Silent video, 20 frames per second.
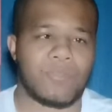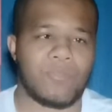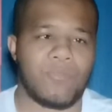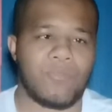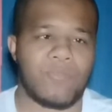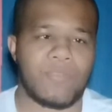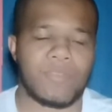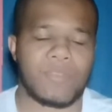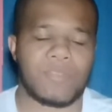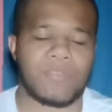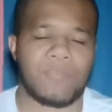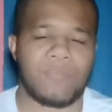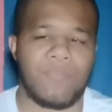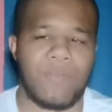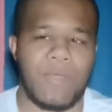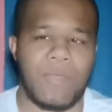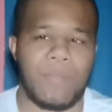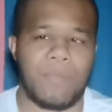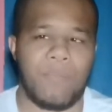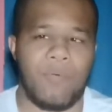do for this
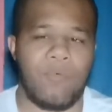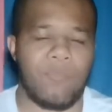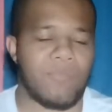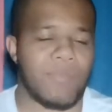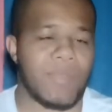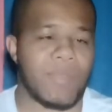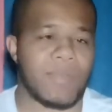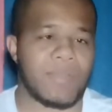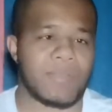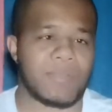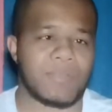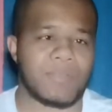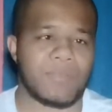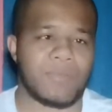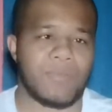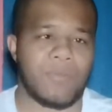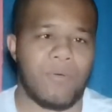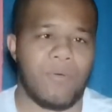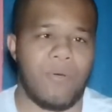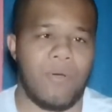fight. Both ladies, you
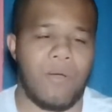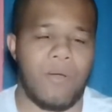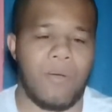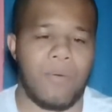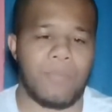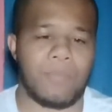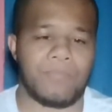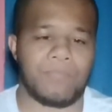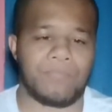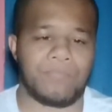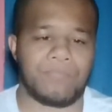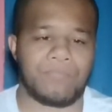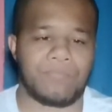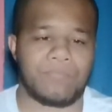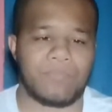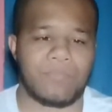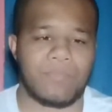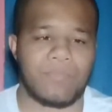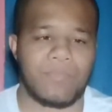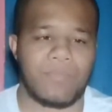know,
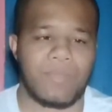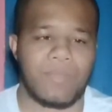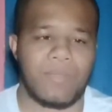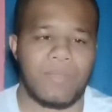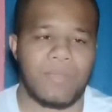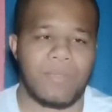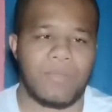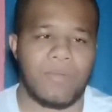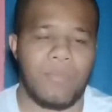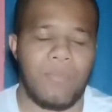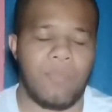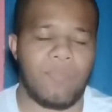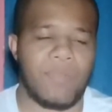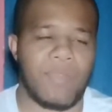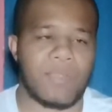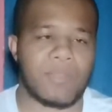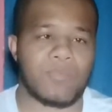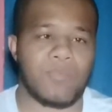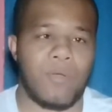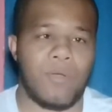both
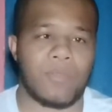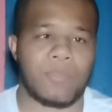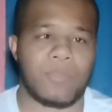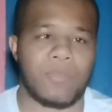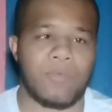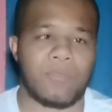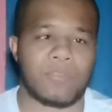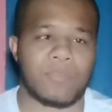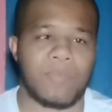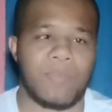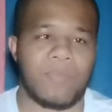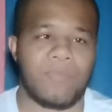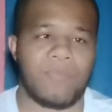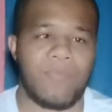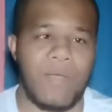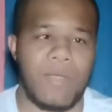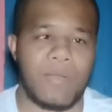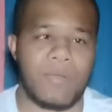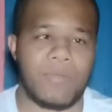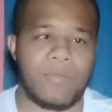ladies were on The Ultimate
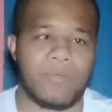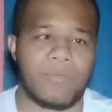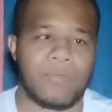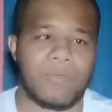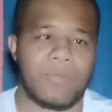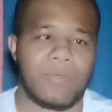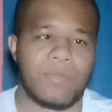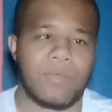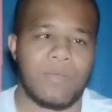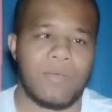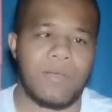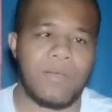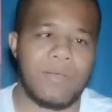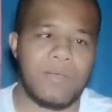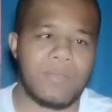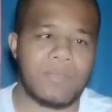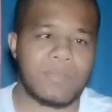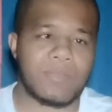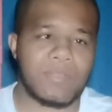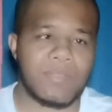Fighter.
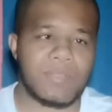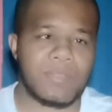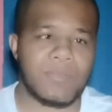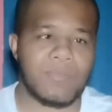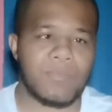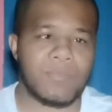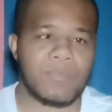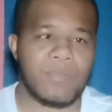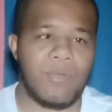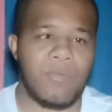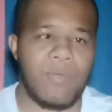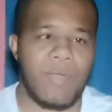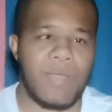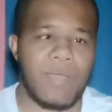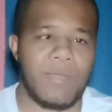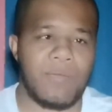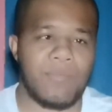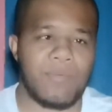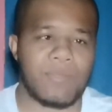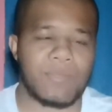The season was all
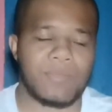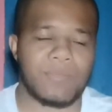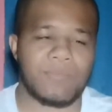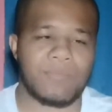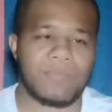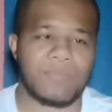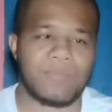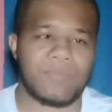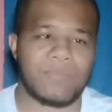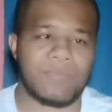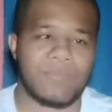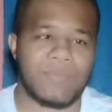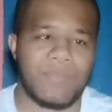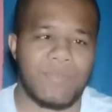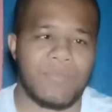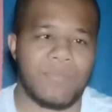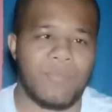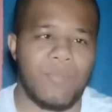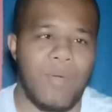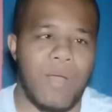right. It wasn't,
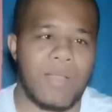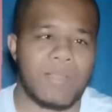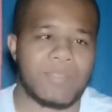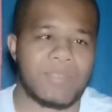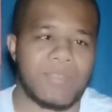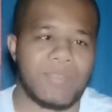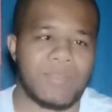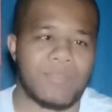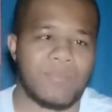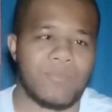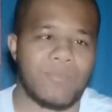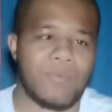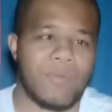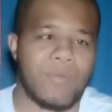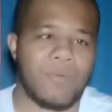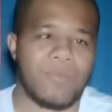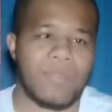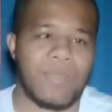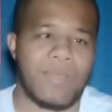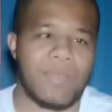if you watched it, you would
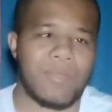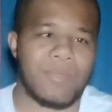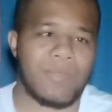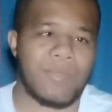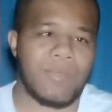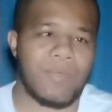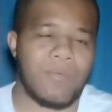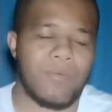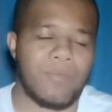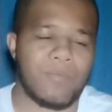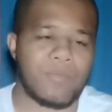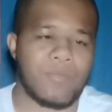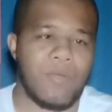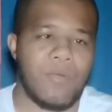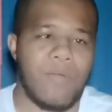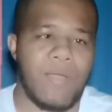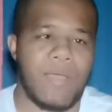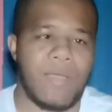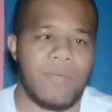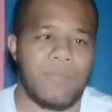know that it was
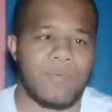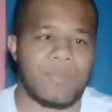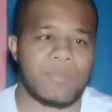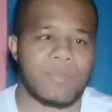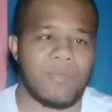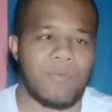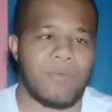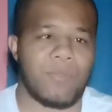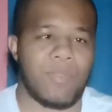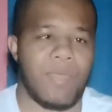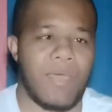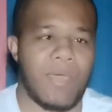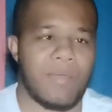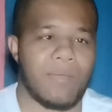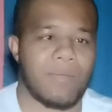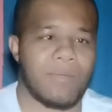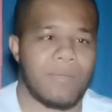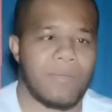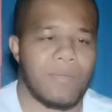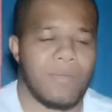all right. It wasn't all
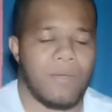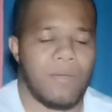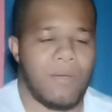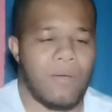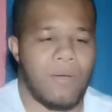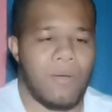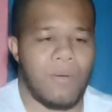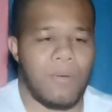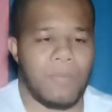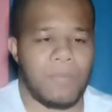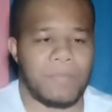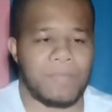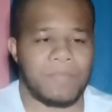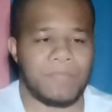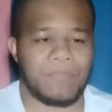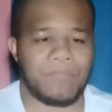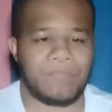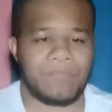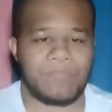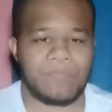that.
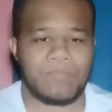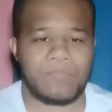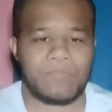But